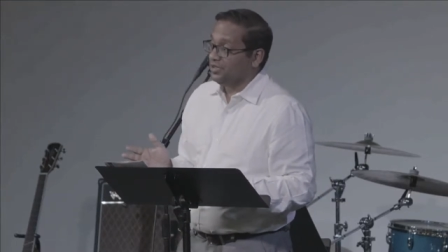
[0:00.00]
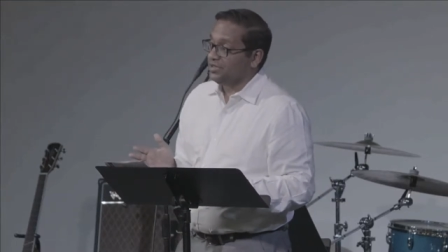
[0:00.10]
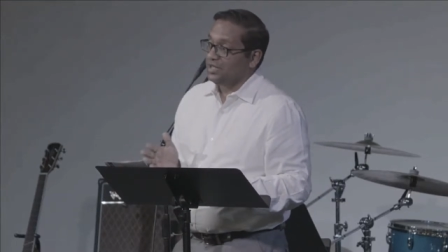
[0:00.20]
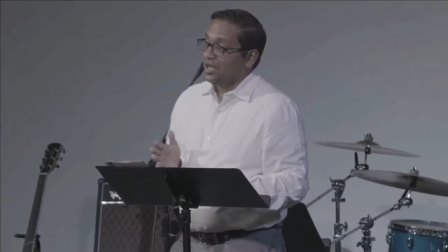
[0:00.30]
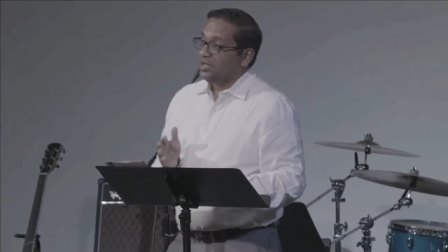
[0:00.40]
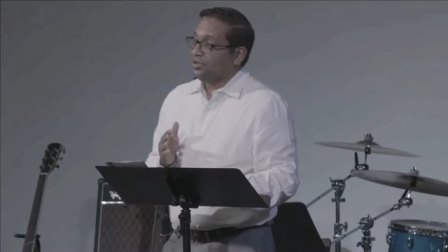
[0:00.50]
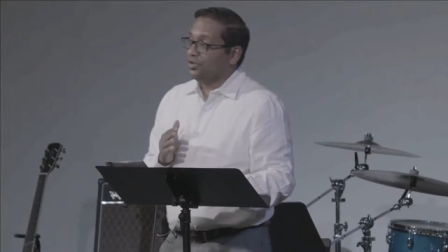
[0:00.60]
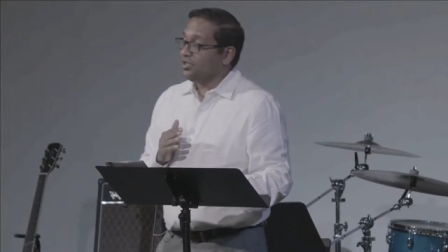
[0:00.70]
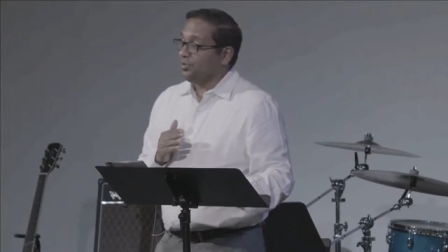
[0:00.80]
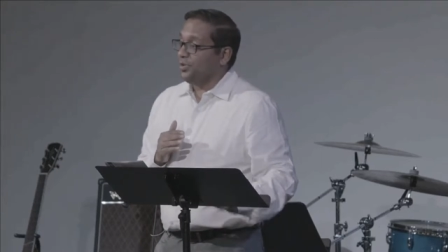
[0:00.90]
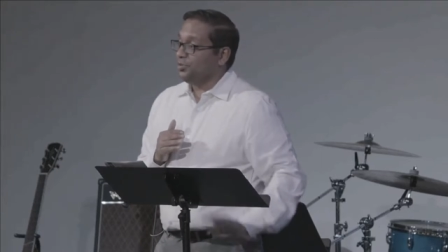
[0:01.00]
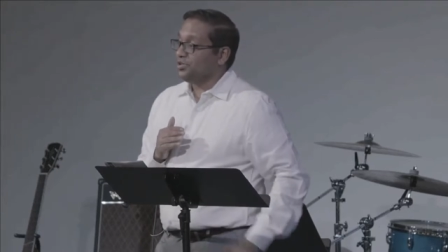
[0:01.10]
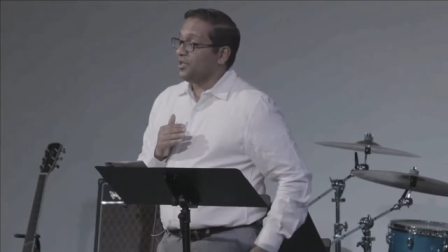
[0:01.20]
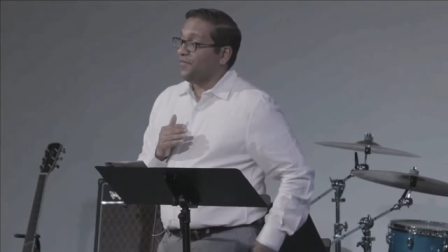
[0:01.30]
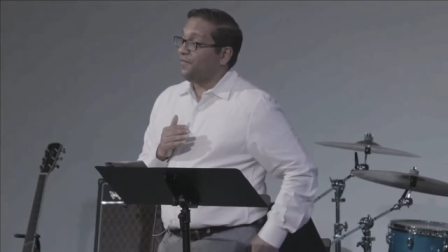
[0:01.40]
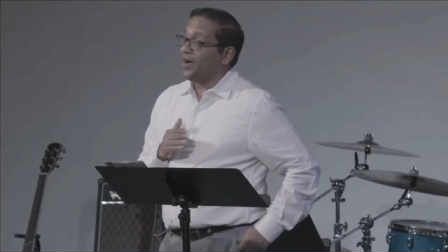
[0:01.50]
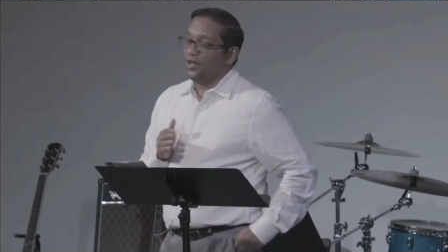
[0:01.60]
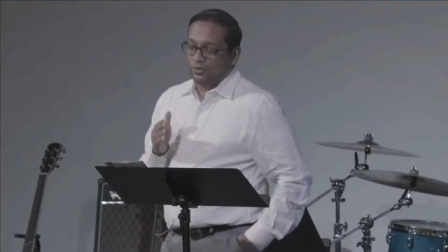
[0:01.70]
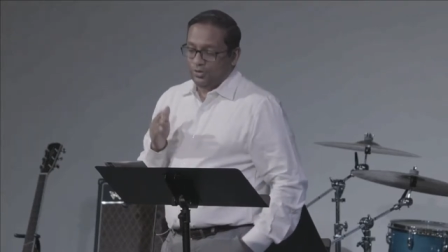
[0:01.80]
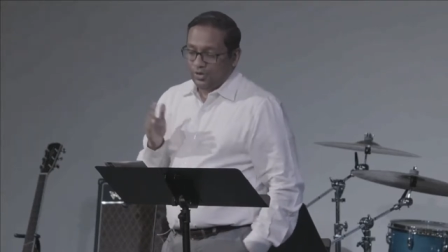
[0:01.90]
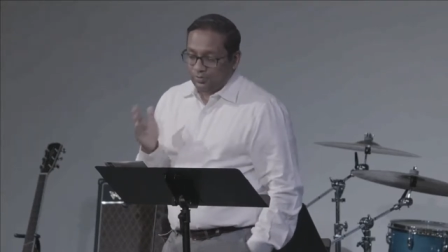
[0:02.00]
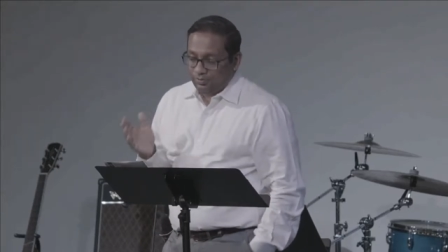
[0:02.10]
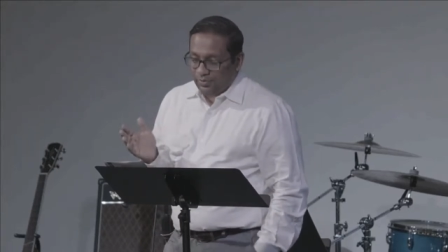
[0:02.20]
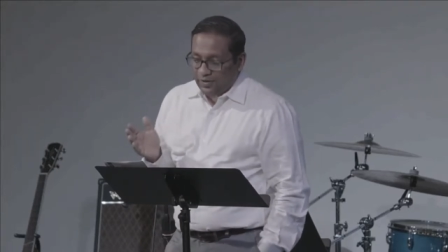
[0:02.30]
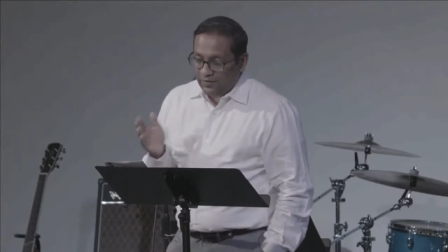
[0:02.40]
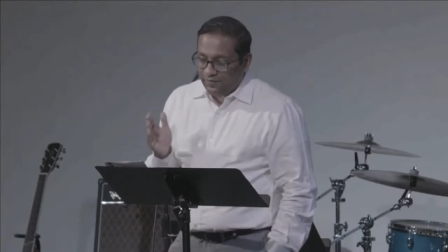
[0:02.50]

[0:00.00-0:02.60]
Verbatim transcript: Jesus looks at the people and say, Follow me.